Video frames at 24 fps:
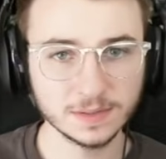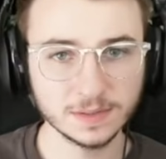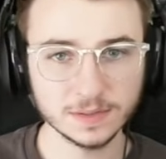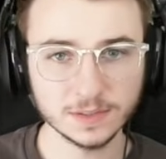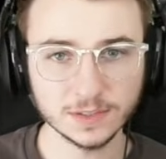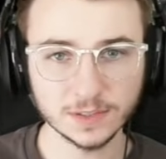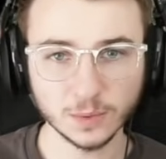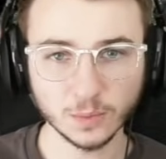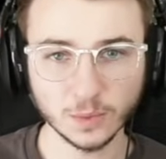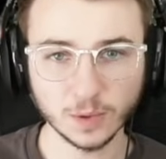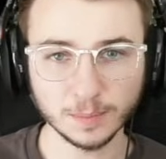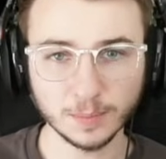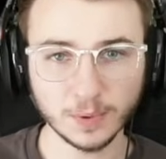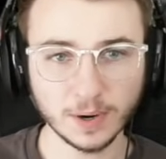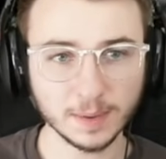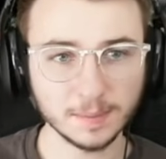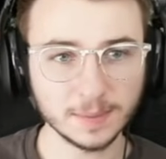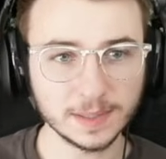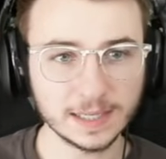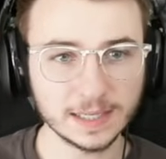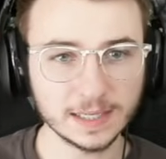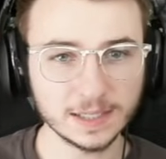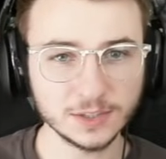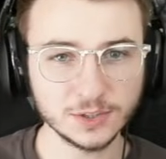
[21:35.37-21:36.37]
So we're
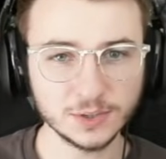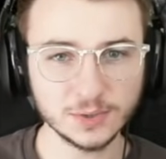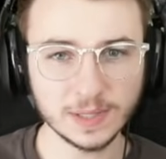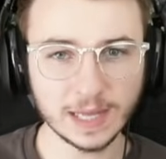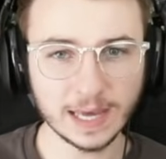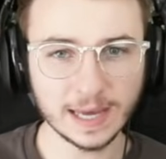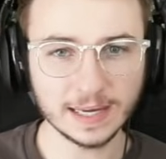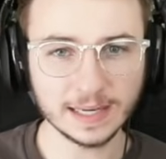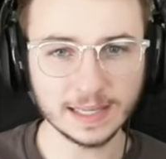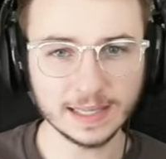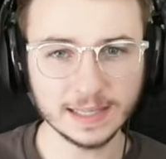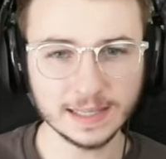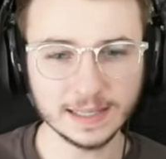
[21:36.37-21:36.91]
probably gonna do that